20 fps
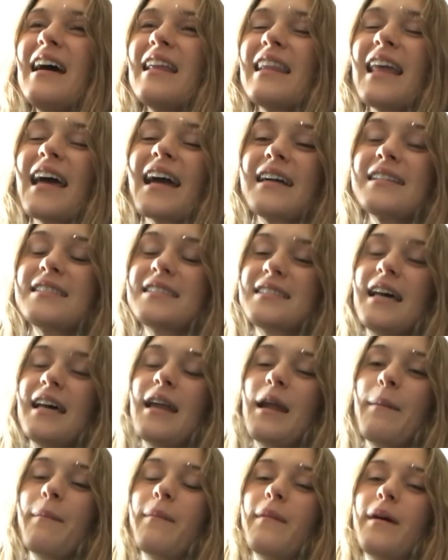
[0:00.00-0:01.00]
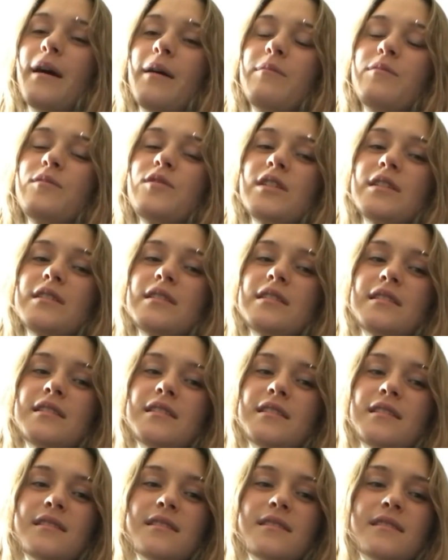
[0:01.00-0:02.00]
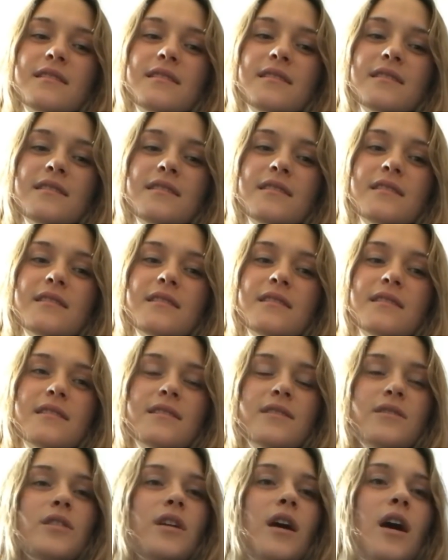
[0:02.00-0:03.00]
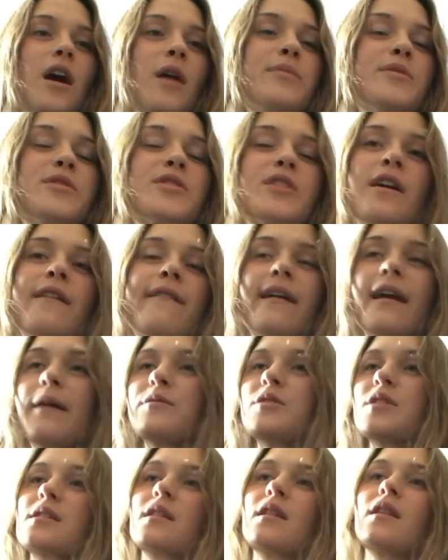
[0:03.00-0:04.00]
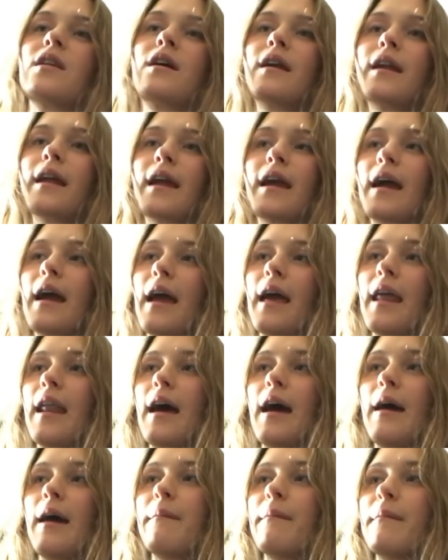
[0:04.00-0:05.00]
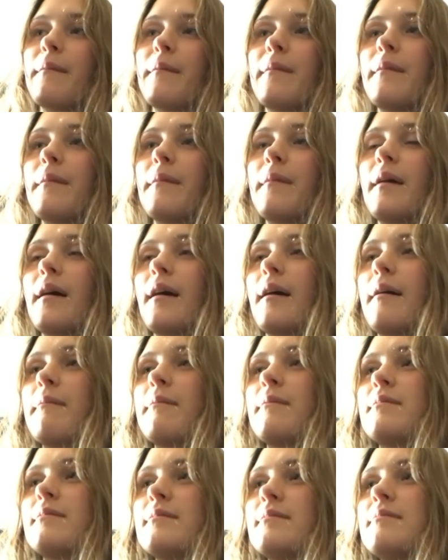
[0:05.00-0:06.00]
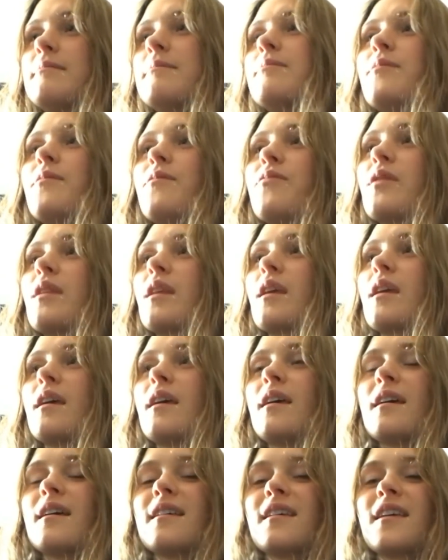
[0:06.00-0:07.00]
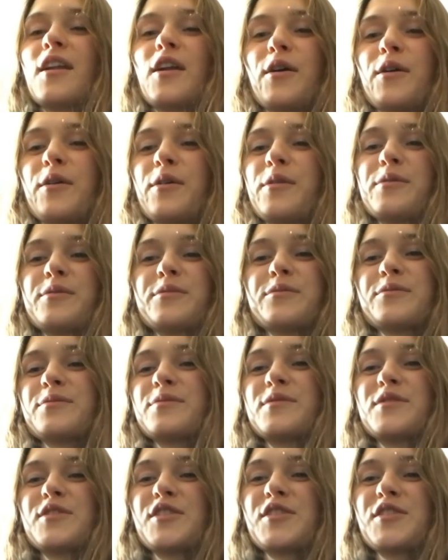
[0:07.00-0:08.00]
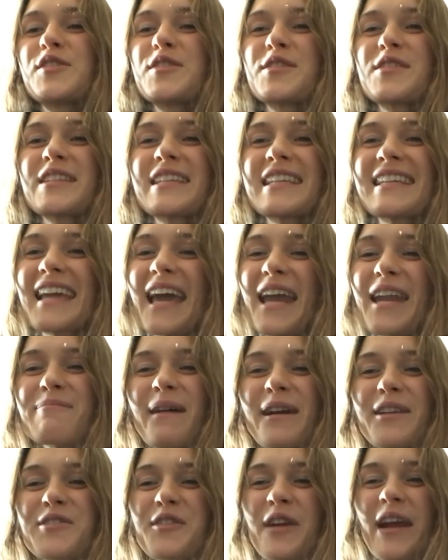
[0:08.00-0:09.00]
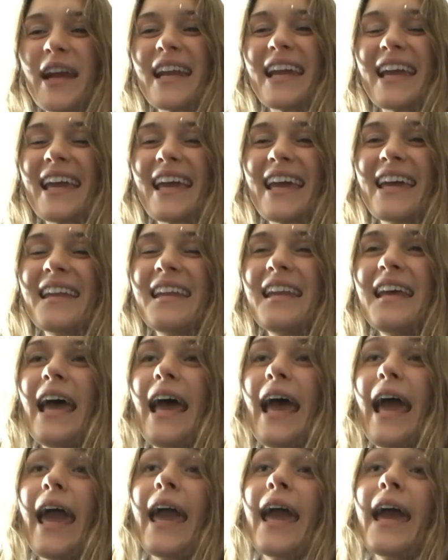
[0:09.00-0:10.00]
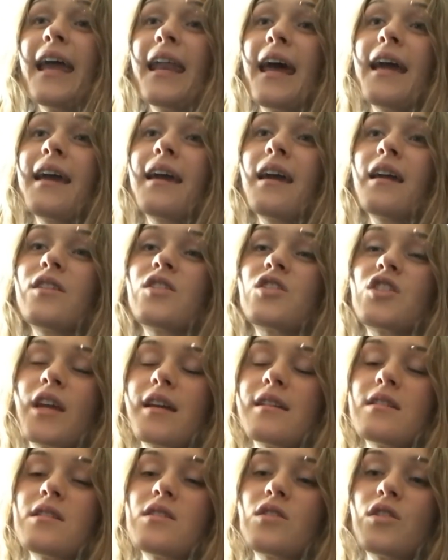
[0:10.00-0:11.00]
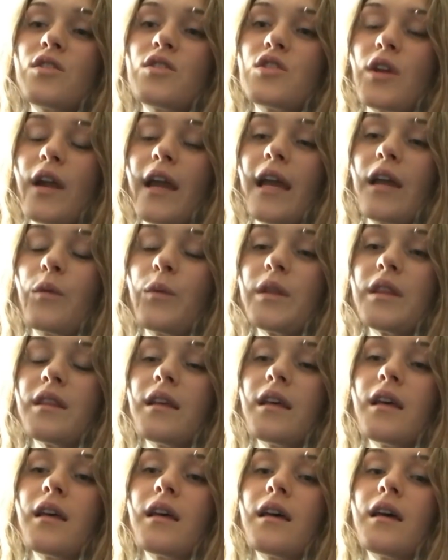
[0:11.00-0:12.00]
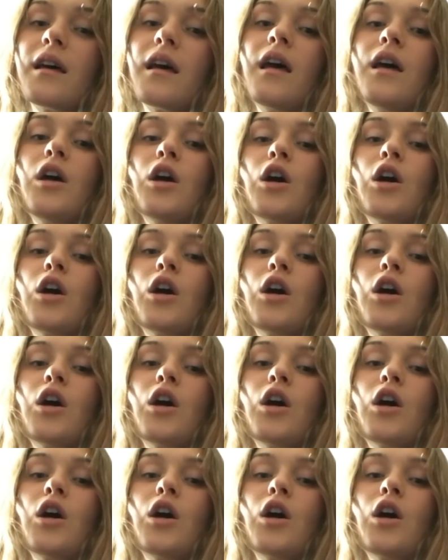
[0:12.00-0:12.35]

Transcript: like I said, I'm I'm just observing. I'm just learning, and I'm I'm, you know, just getting my training in, and I get a chance to train with the